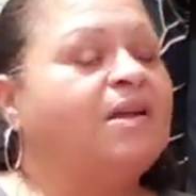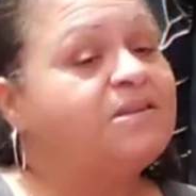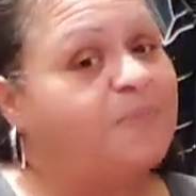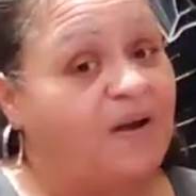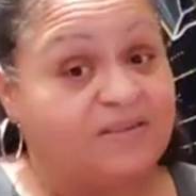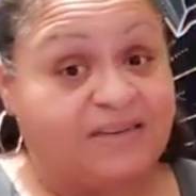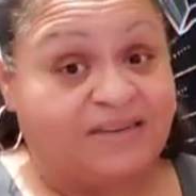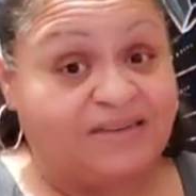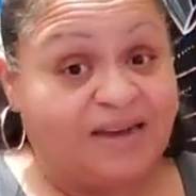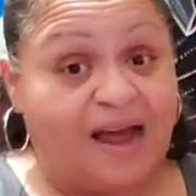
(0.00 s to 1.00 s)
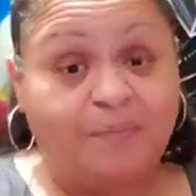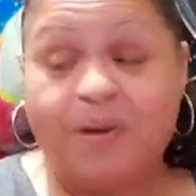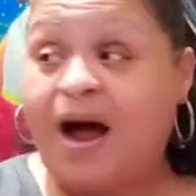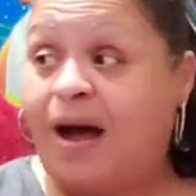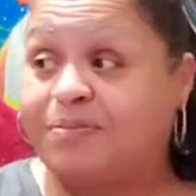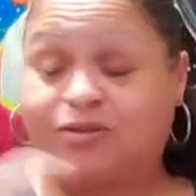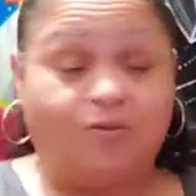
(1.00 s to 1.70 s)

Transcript: this person is like pops,